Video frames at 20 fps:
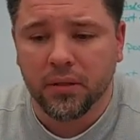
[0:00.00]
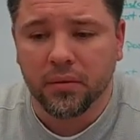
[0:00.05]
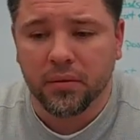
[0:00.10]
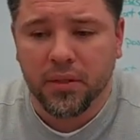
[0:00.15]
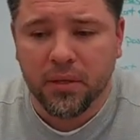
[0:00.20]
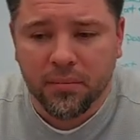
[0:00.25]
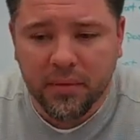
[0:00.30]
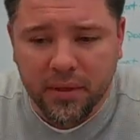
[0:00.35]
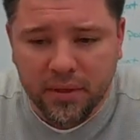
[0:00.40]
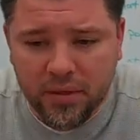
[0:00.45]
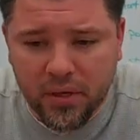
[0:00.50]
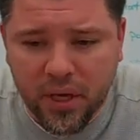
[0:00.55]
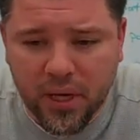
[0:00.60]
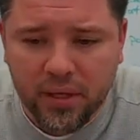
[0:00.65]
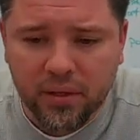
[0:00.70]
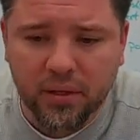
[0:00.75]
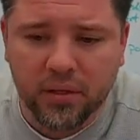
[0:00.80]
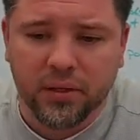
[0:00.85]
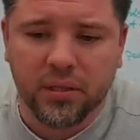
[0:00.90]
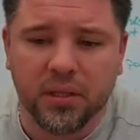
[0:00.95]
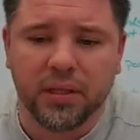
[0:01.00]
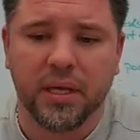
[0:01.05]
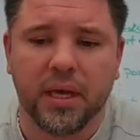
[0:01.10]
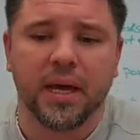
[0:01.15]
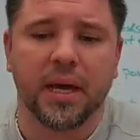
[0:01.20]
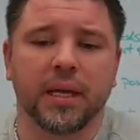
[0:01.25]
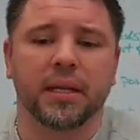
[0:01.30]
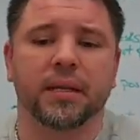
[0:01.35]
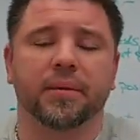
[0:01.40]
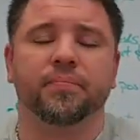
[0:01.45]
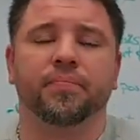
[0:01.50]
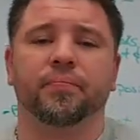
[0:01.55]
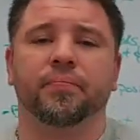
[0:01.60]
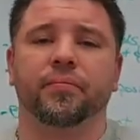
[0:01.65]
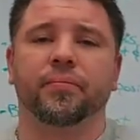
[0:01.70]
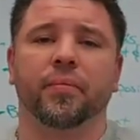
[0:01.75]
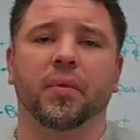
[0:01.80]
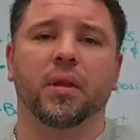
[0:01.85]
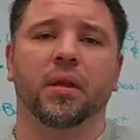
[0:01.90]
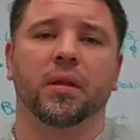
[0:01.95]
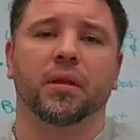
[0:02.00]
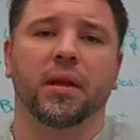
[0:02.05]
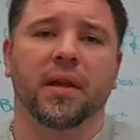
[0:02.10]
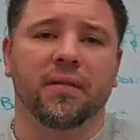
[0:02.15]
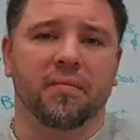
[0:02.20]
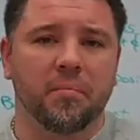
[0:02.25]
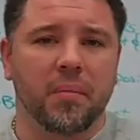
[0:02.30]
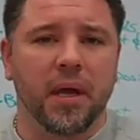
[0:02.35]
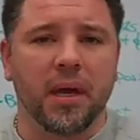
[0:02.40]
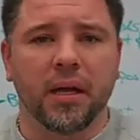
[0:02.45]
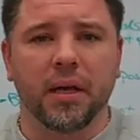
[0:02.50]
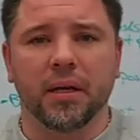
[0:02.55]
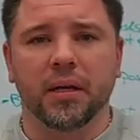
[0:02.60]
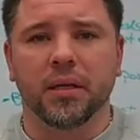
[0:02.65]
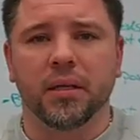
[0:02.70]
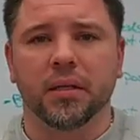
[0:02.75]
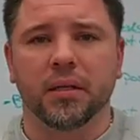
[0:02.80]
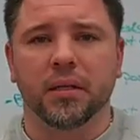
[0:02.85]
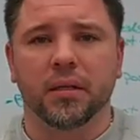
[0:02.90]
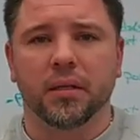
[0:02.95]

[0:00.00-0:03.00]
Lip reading: So some of the changes that they've made,